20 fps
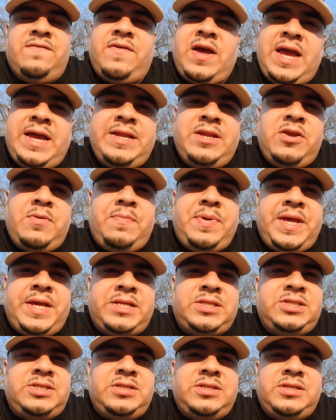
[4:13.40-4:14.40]
find your
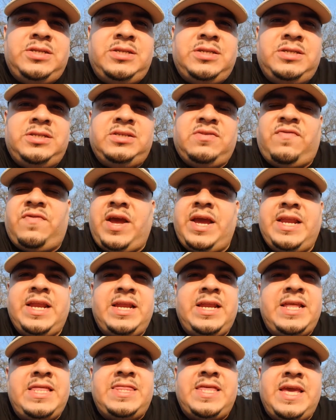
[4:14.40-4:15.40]
pictures, find
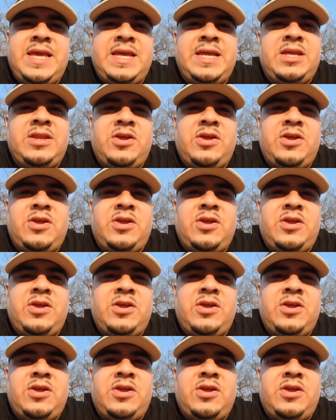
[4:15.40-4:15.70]
anything,